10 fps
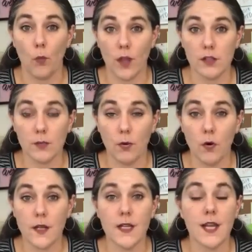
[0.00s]
well
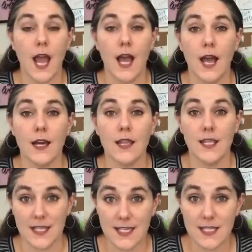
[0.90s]
supported on
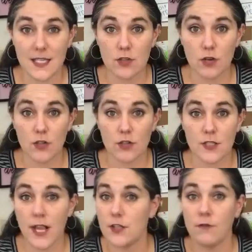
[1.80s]
the existing structure
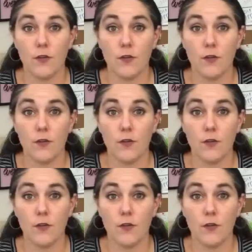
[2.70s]
sites.